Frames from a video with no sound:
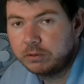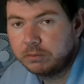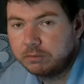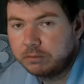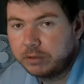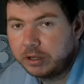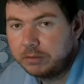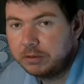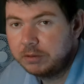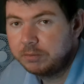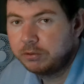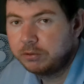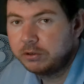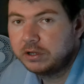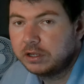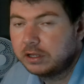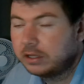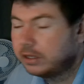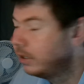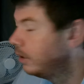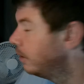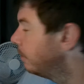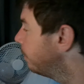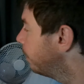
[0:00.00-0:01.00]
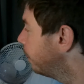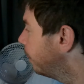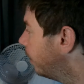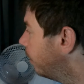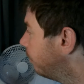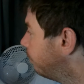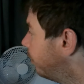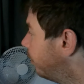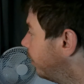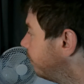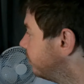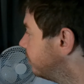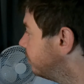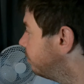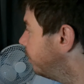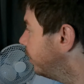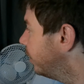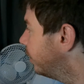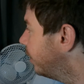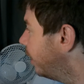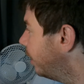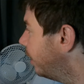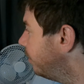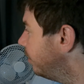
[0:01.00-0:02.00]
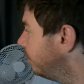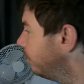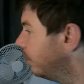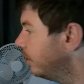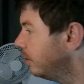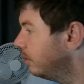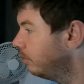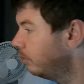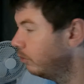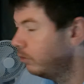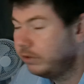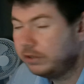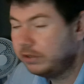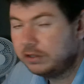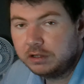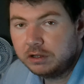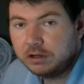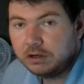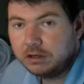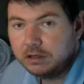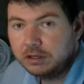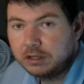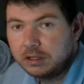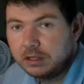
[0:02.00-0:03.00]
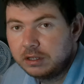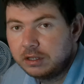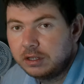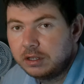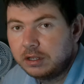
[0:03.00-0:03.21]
Maybe put a above spec gaming motherboard in here.